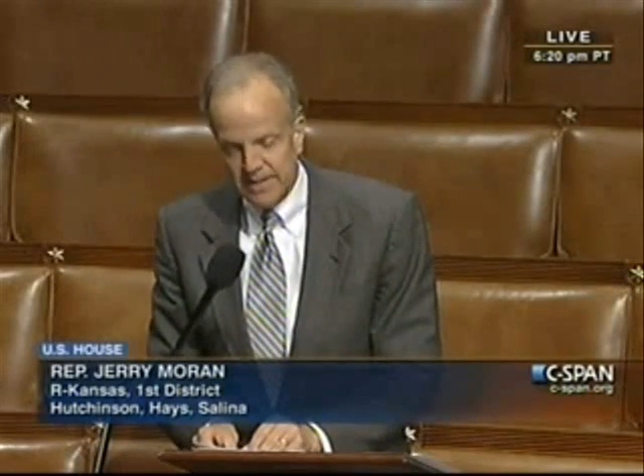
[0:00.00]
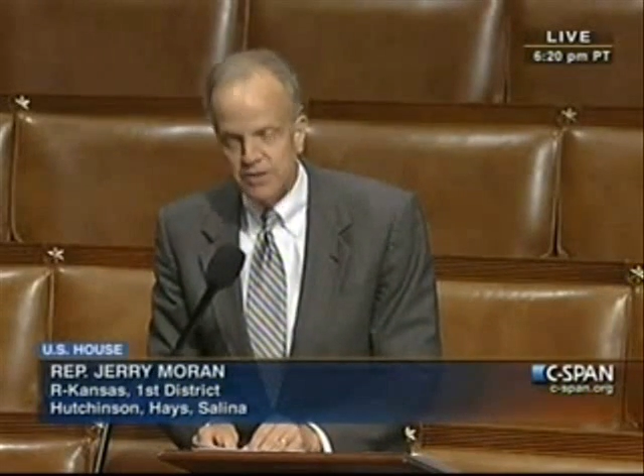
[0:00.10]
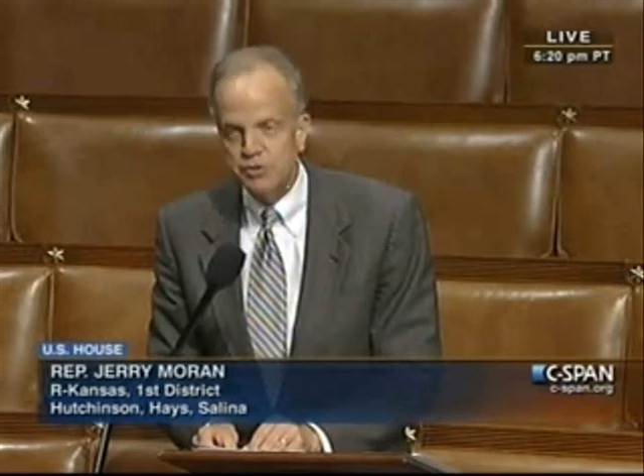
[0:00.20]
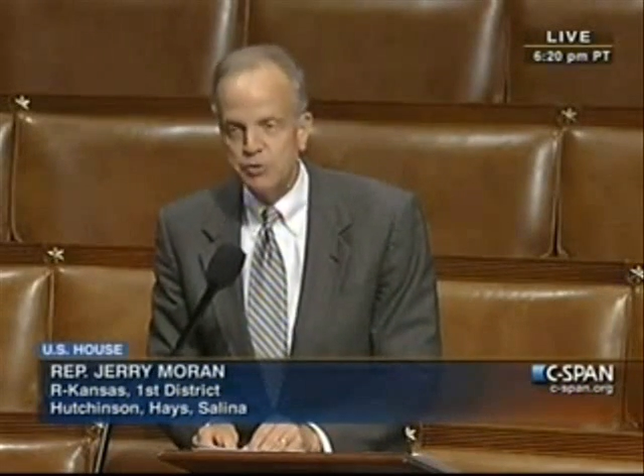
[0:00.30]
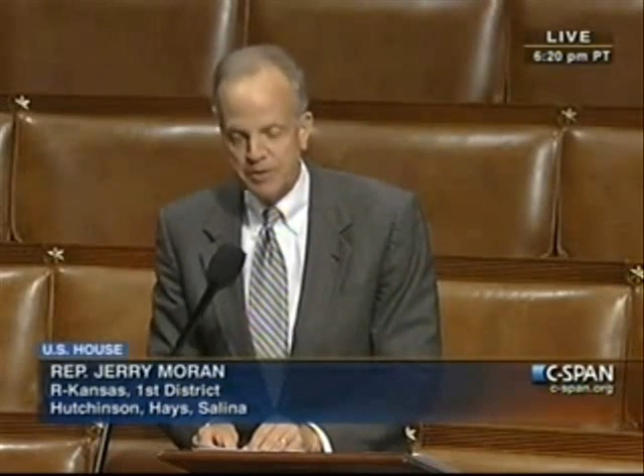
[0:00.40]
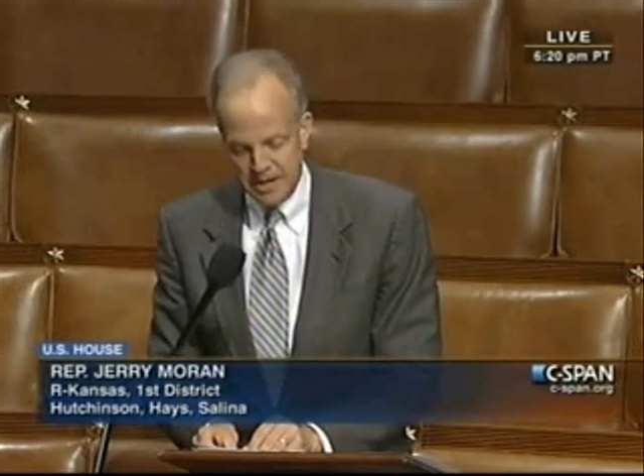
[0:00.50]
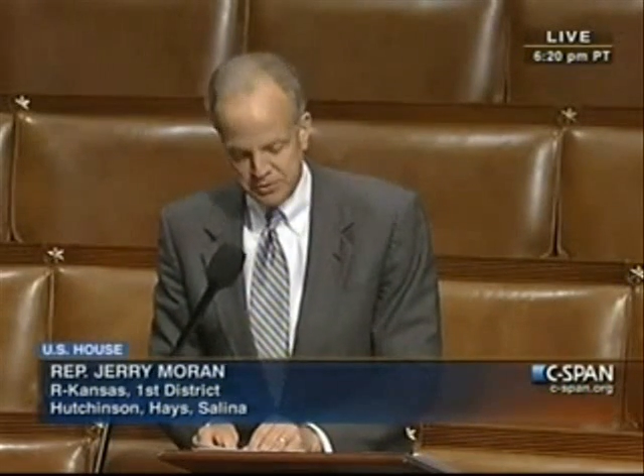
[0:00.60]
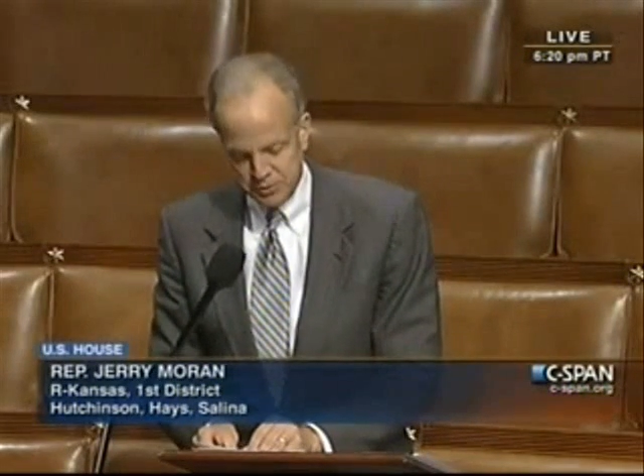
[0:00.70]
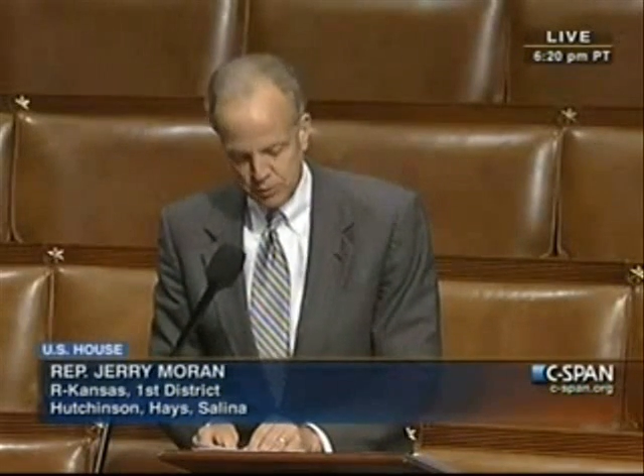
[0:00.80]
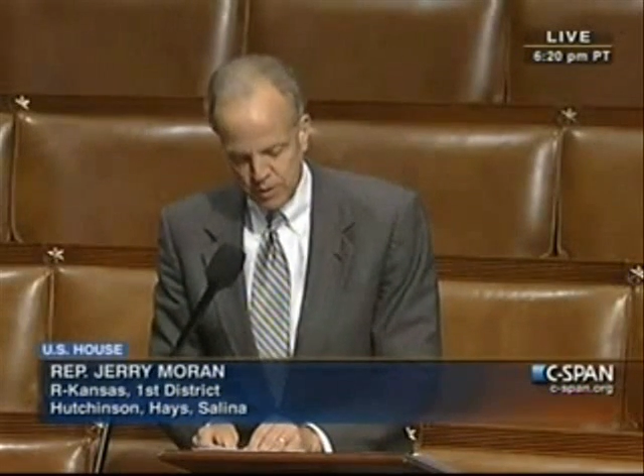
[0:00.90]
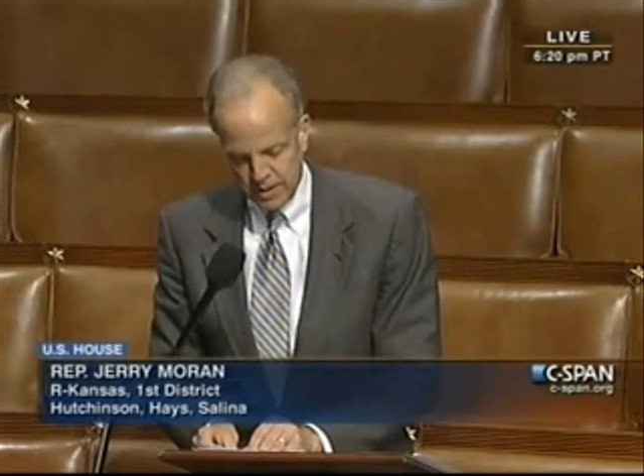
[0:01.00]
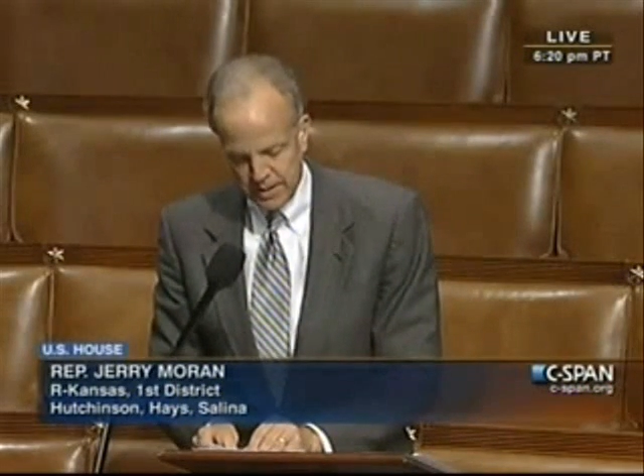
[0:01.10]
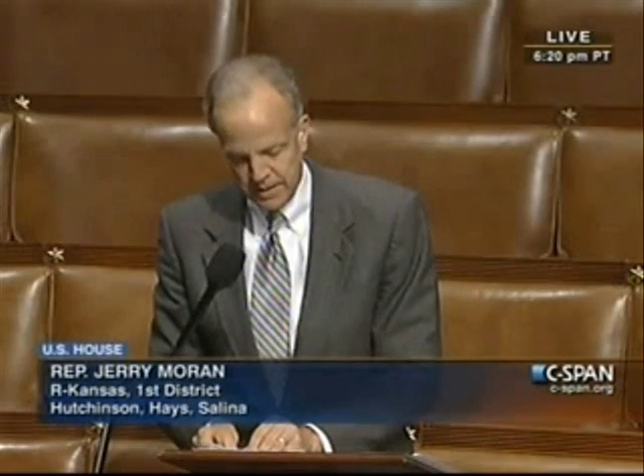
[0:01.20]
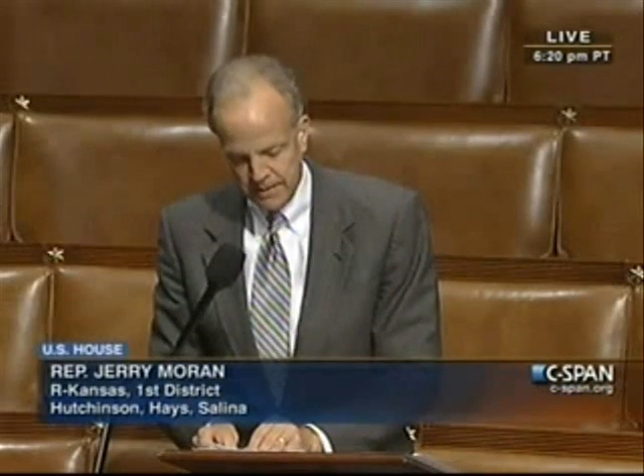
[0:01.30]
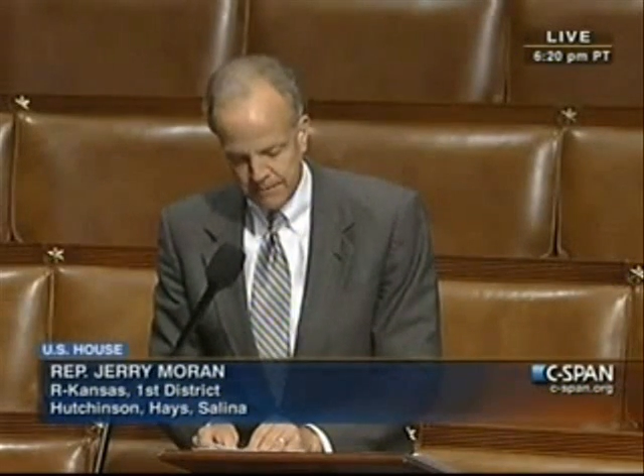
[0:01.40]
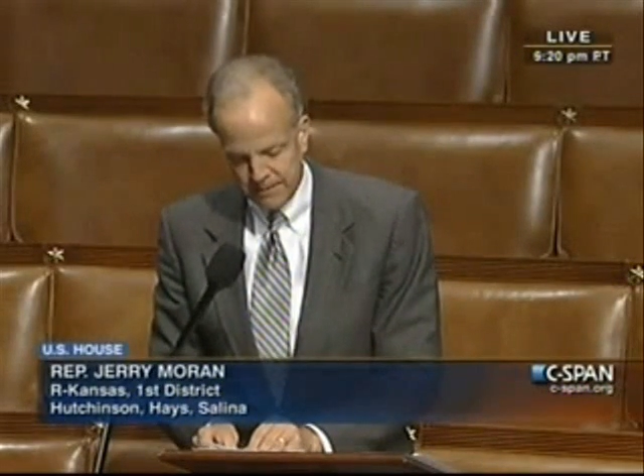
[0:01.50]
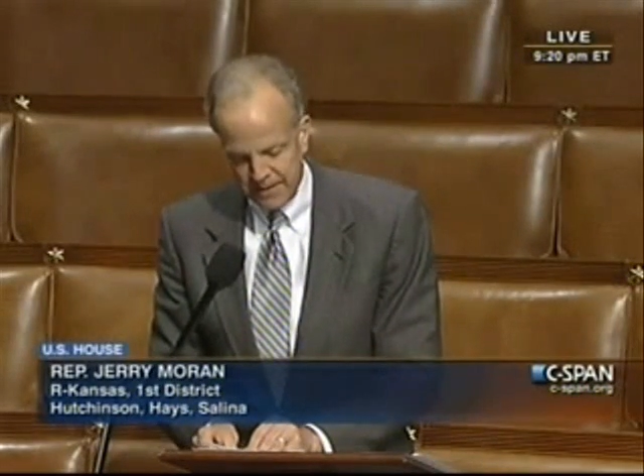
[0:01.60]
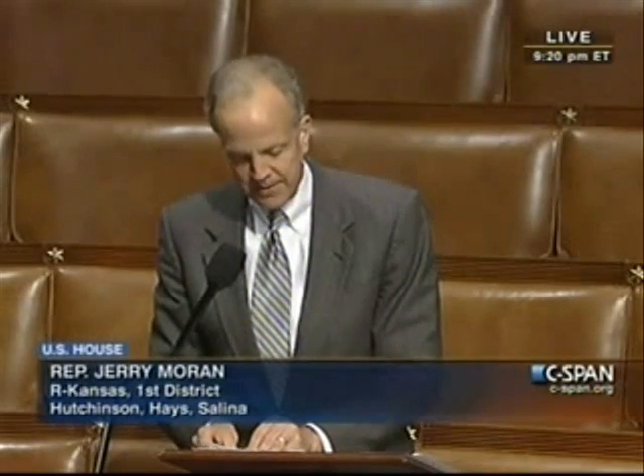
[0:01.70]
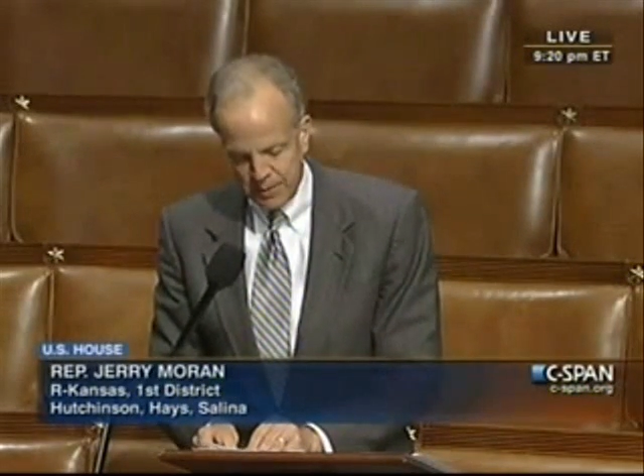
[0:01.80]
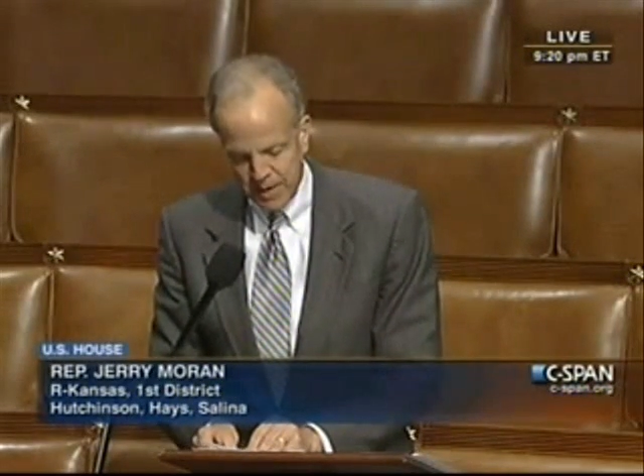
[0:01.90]
in 2001,
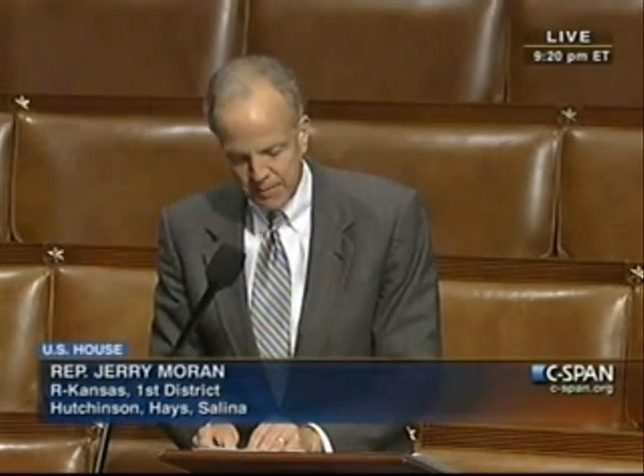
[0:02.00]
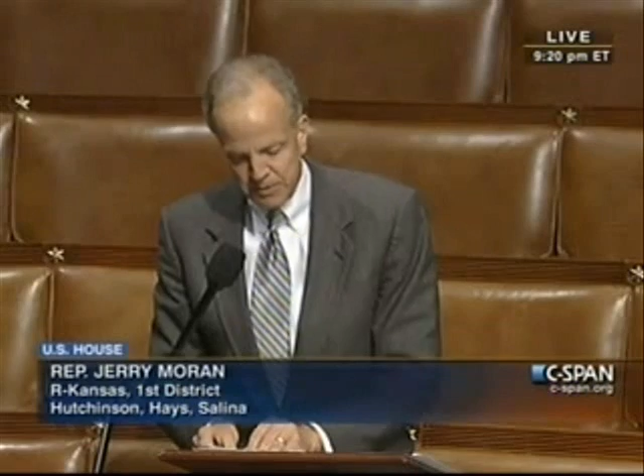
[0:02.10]
and they were